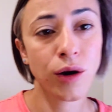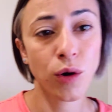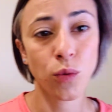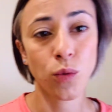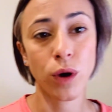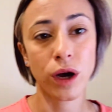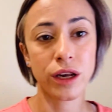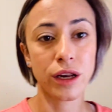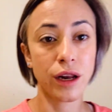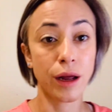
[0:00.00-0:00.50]

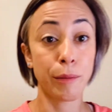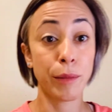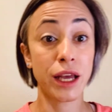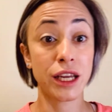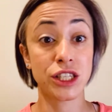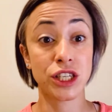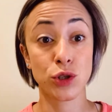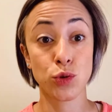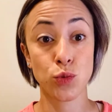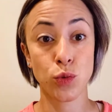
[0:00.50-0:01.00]
why did I make
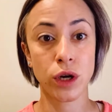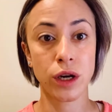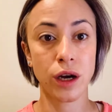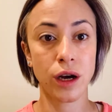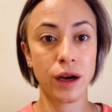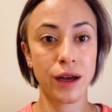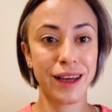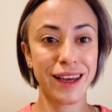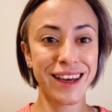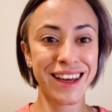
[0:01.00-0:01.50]
just one
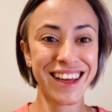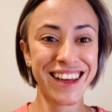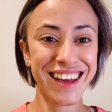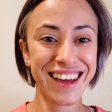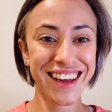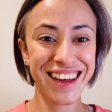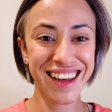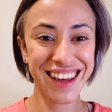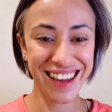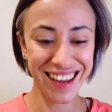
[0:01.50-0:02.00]
eye?
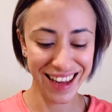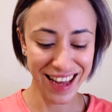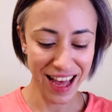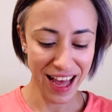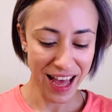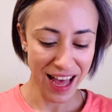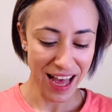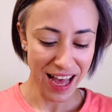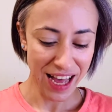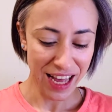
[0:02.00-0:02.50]

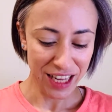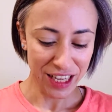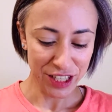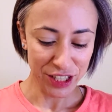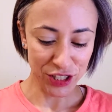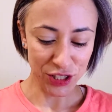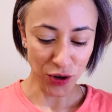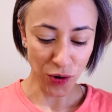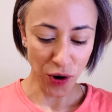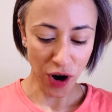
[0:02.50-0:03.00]

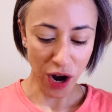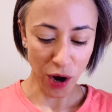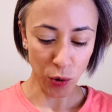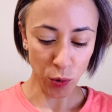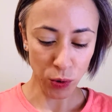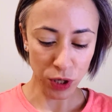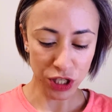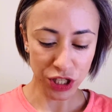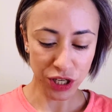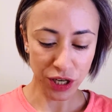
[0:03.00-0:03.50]
So I
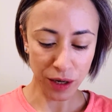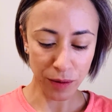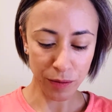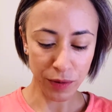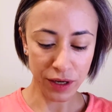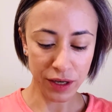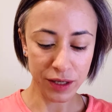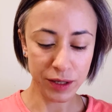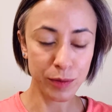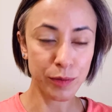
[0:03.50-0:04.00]
wish
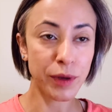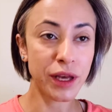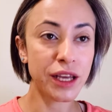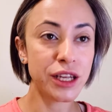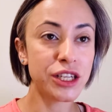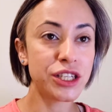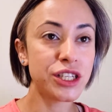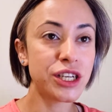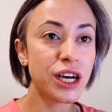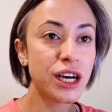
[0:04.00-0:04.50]
companies
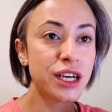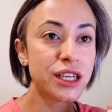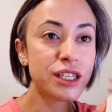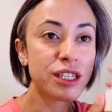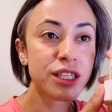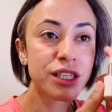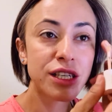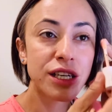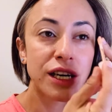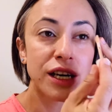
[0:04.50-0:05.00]
made
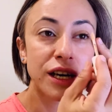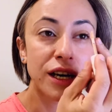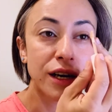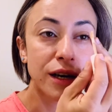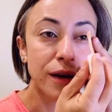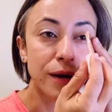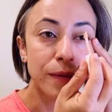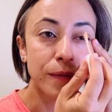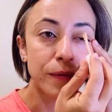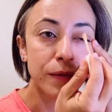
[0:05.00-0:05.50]
just
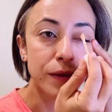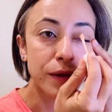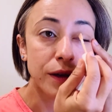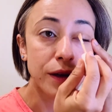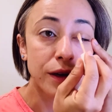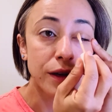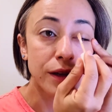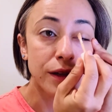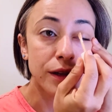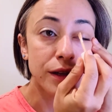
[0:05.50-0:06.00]

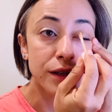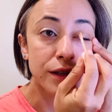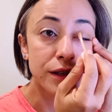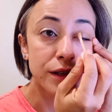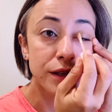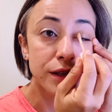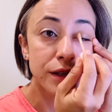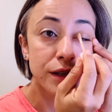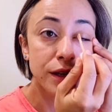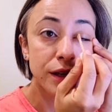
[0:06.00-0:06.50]

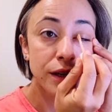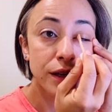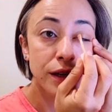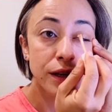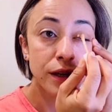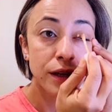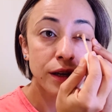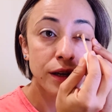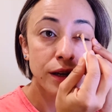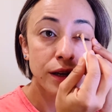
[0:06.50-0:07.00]
this
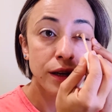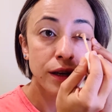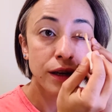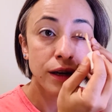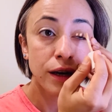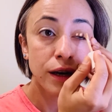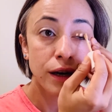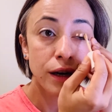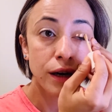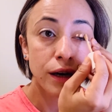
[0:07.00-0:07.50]

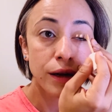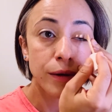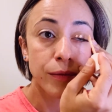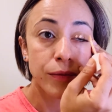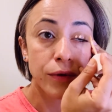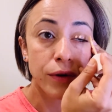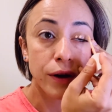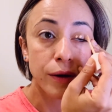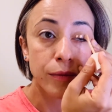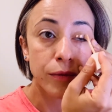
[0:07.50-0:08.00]
eye
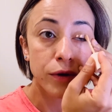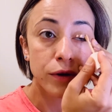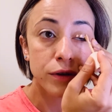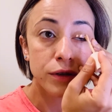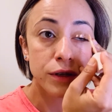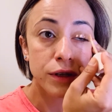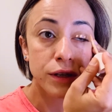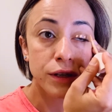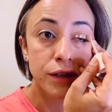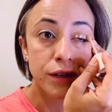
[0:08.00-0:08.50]
primers
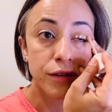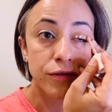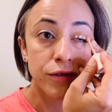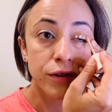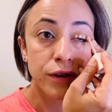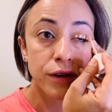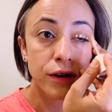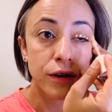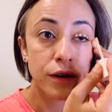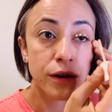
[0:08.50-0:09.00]
in
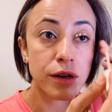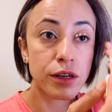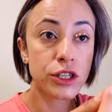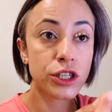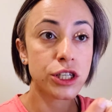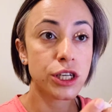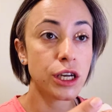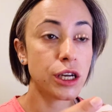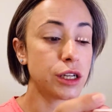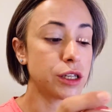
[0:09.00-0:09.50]
different
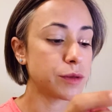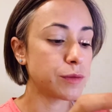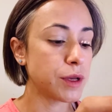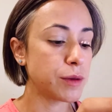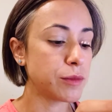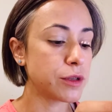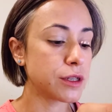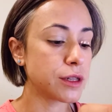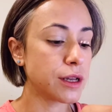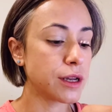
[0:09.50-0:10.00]
shades,
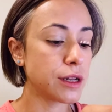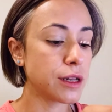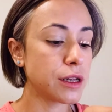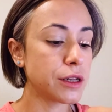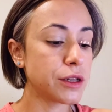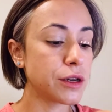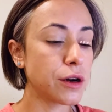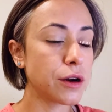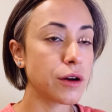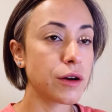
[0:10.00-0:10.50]
maybe slightly
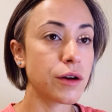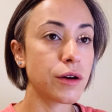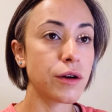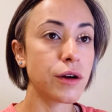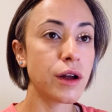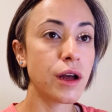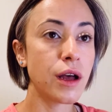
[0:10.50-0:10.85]
darker.